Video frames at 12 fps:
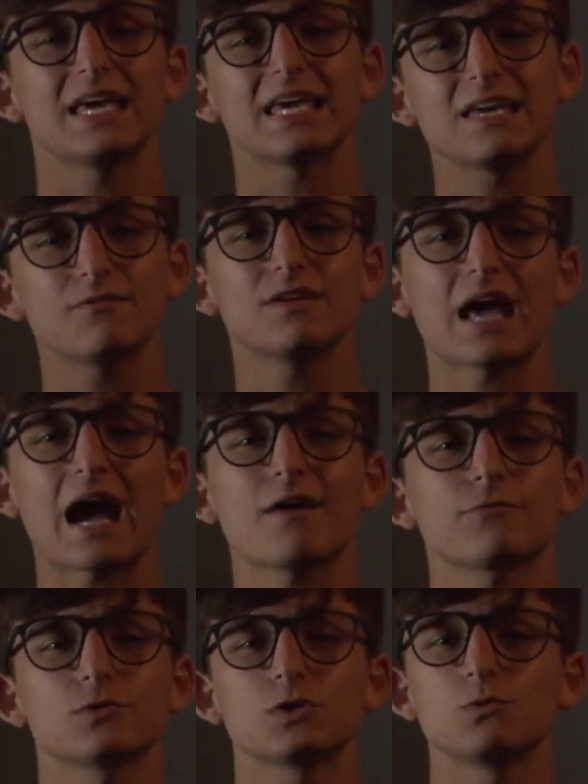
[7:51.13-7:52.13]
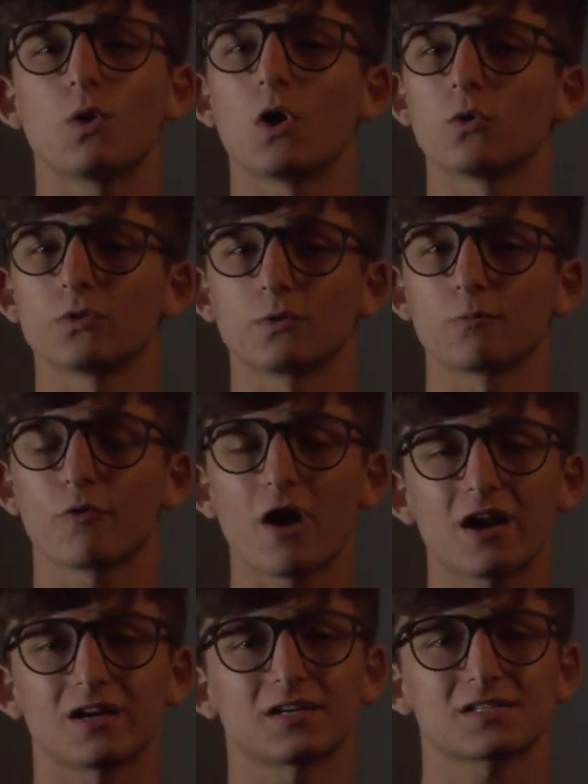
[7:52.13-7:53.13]
even after you own their
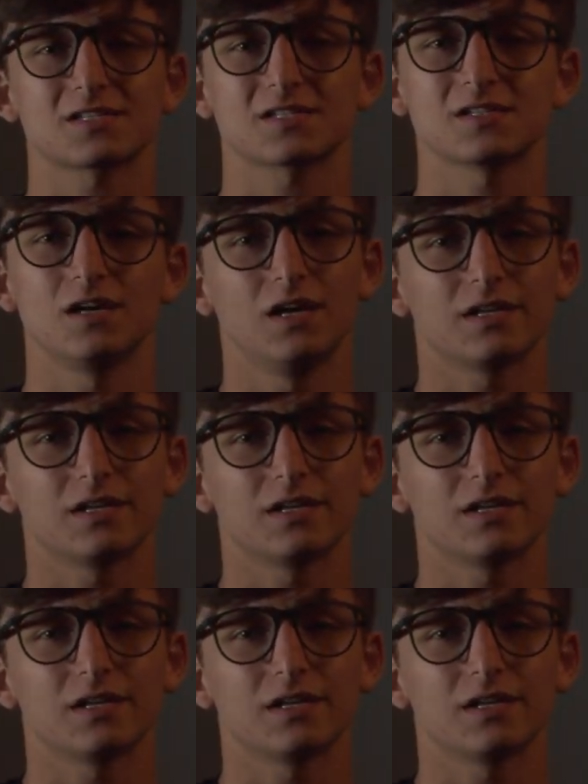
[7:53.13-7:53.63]
products.